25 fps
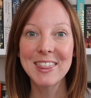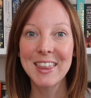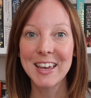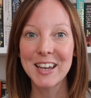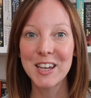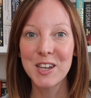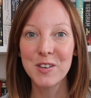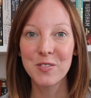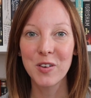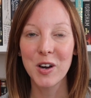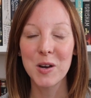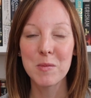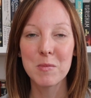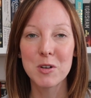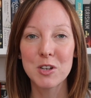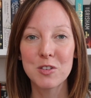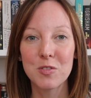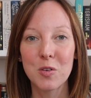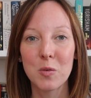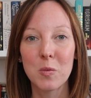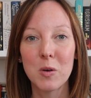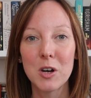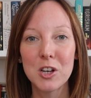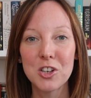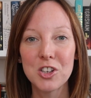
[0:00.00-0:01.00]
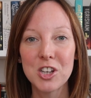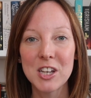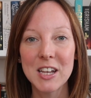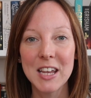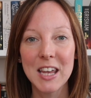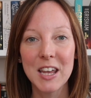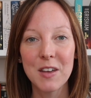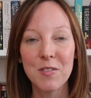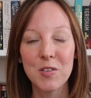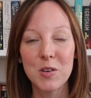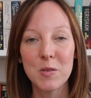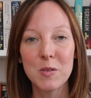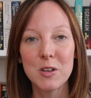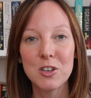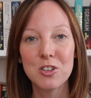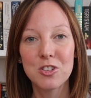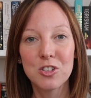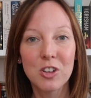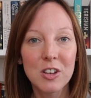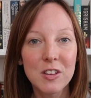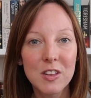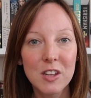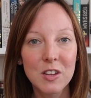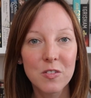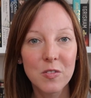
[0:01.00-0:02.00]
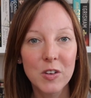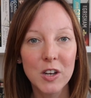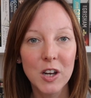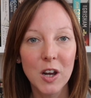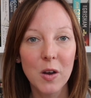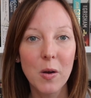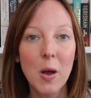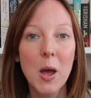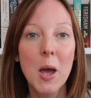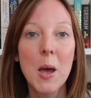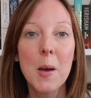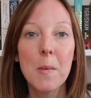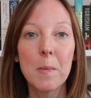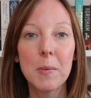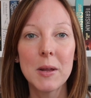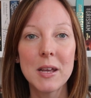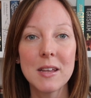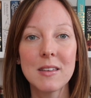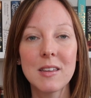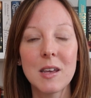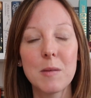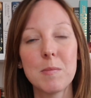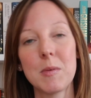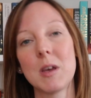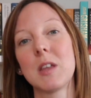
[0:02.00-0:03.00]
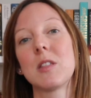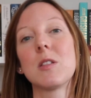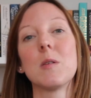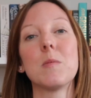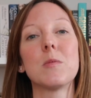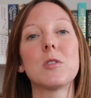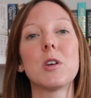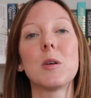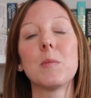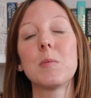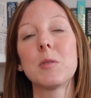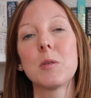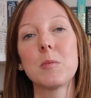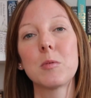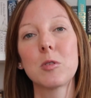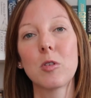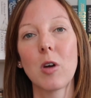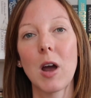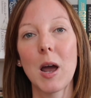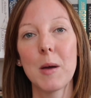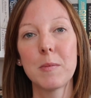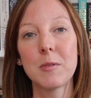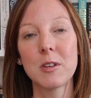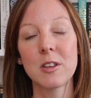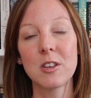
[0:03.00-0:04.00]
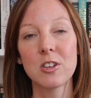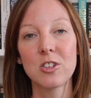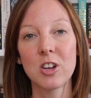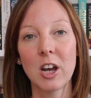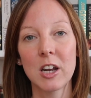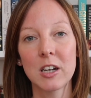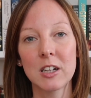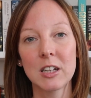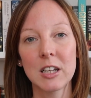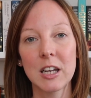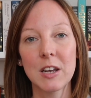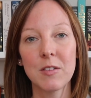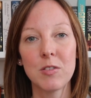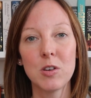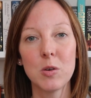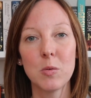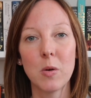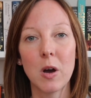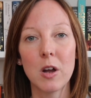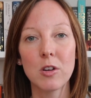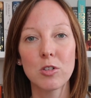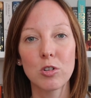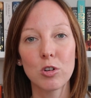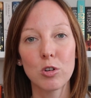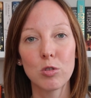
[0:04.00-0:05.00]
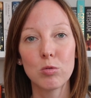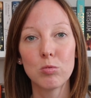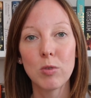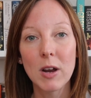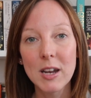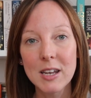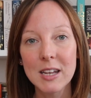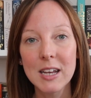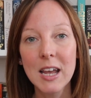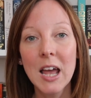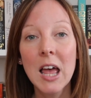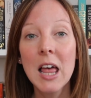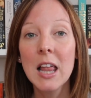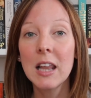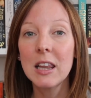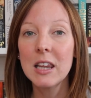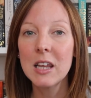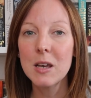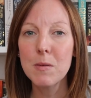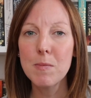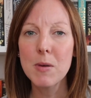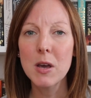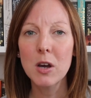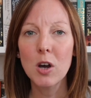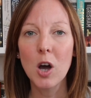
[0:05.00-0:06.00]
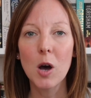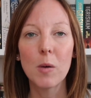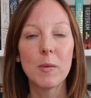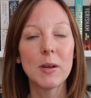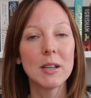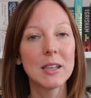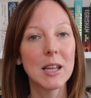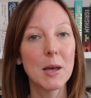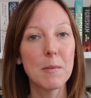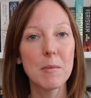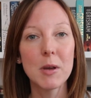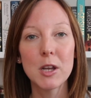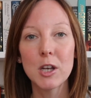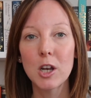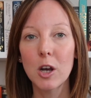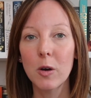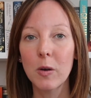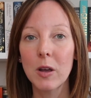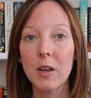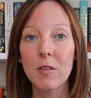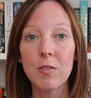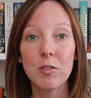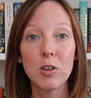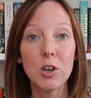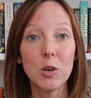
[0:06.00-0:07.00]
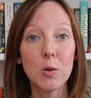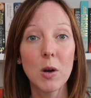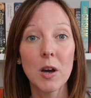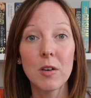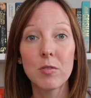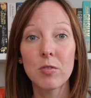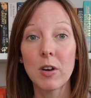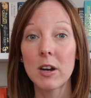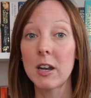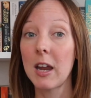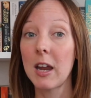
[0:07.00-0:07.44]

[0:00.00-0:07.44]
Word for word: thank you very much for watching if you enjoyed this video please give me a thumbs up subscribe to the channel if you aren't already leave me a comment let me know if you have